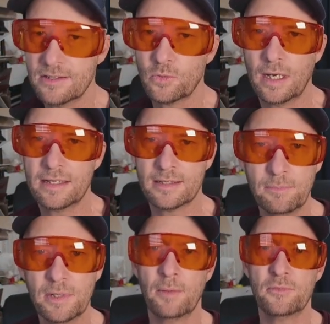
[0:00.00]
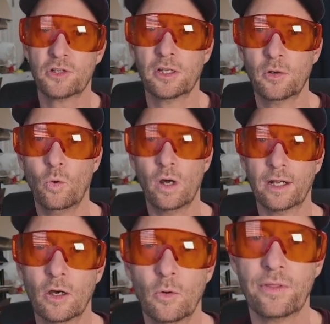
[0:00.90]
why sometimes you're going to want to
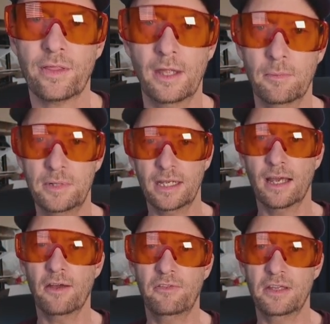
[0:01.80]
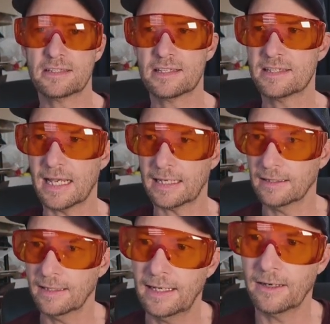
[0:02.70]
go with MDF as a
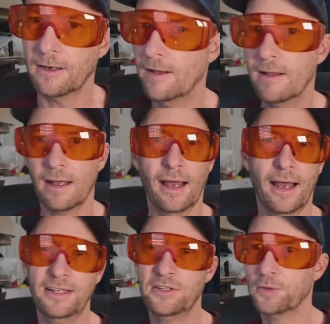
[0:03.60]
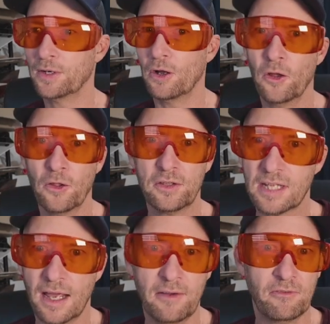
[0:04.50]
second layer. I do it all the
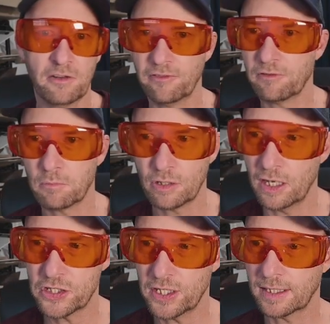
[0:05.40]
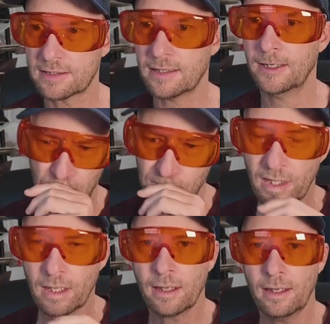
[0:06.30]
time for different projects.
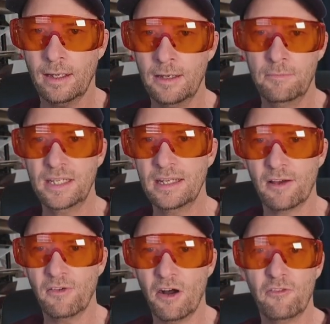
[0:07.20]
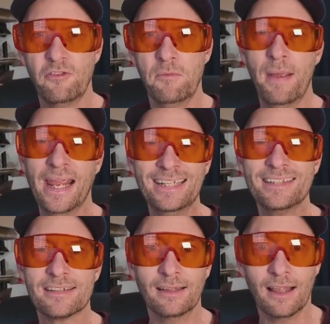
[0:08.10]
MDF often
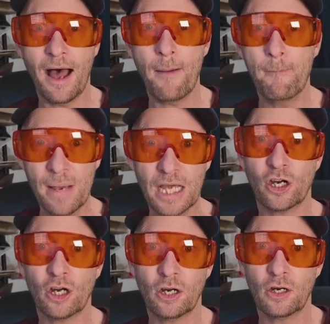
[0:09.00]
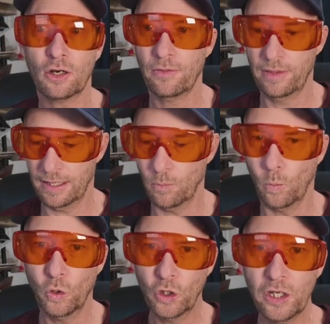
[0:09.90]
paints a lot better than
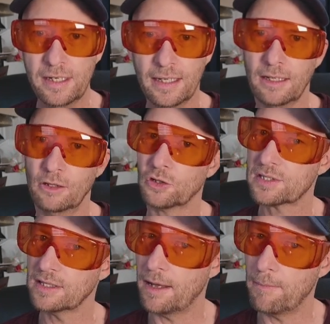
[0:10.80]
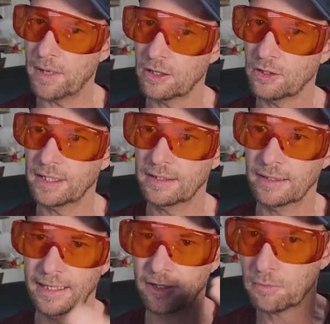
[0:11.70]
wood. It looks a lot better in
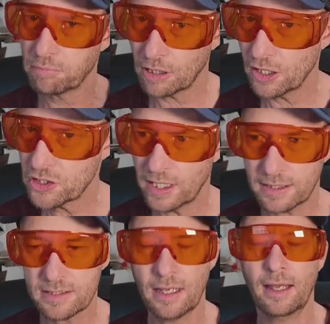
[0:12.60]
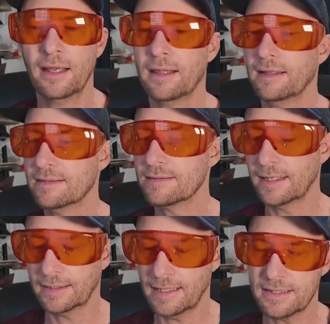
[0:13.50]
layered projects, things
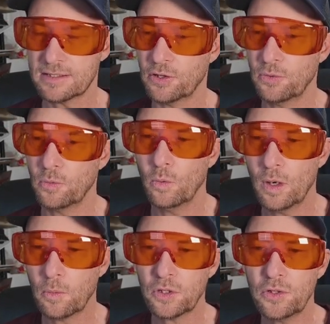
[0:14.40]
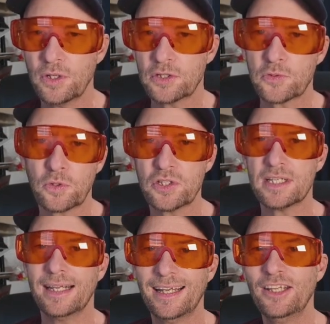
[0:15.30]
like that. So what we're doing is we're just
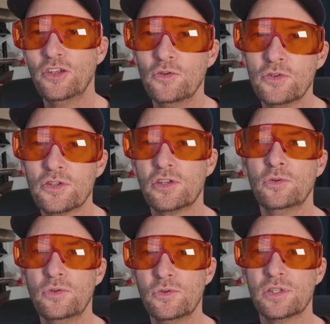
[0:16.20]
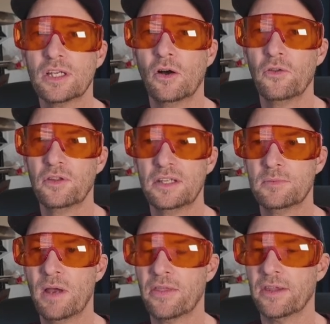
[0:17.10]
getting used to using all these
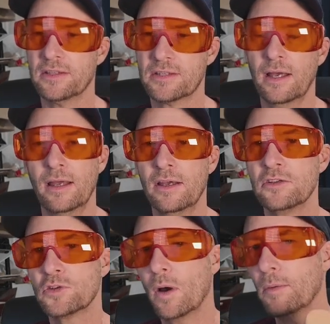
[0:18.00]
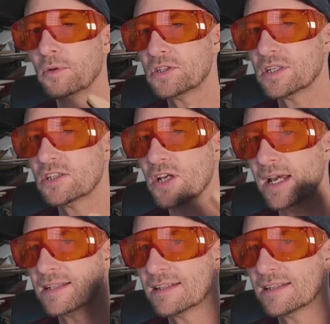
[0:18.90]
methods. So I would suggest